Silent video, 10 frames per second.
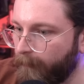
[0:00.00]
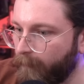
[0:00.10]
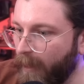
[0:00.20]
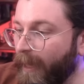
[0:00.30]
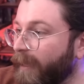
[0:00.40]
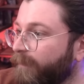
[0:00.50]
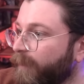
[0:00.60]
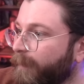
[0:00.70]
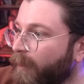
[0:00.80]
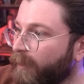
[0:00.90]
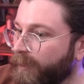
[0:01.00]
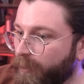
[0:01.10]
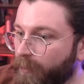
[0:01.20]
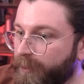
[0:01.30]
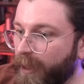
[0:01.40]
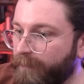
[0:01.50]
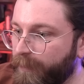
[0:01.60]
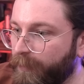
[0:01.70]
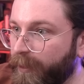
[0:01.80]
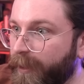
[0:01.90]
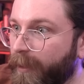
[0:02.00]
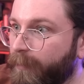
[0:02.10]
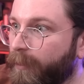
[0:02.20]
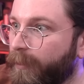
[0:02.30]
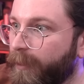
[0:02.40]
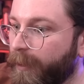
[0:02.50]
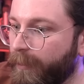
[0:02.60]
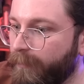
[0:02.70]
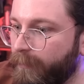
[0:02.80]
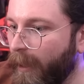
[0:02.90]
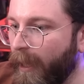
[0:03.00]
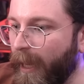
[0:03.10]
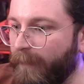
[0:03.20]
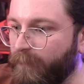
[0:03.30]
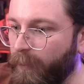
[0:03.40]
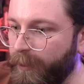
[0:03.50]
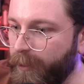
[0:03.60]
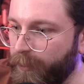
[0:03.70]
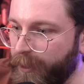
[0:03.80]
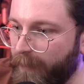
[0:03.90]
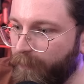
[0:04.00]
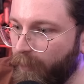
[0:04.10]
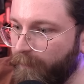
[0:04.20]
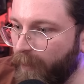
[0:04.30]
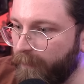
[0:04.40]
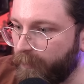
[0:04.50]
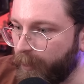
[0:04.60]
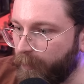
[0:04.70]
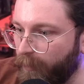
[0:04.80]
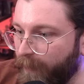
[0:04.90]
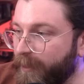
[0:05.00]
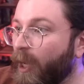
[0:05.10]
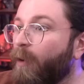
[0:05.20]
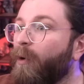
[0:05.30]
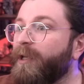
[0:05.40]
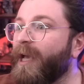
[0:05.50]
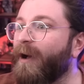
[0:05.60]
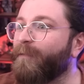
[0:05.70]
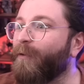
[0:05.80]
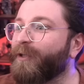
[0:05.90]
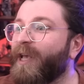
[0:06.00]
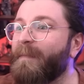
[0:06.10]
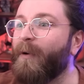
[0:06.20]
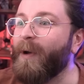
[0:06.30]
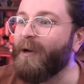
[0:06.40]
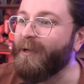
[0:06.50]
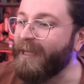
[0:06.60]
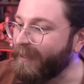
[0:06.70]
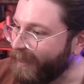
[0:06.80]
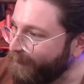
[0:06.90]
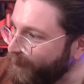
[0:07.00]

Yeah, even America's old stuff is pretty damn good, you know? F-22s and F-35s are much more advanced. Well, yeah, of course, but we don't need to give